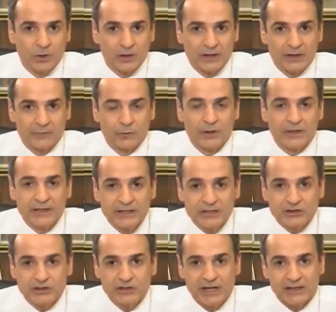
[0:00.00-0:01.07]
We're never
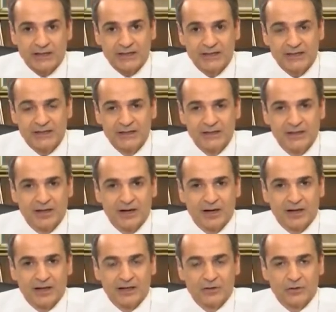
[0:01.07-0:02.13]
initiating
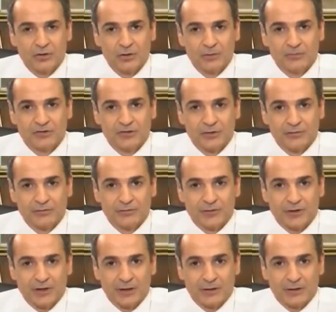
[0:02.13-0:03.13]
in terms of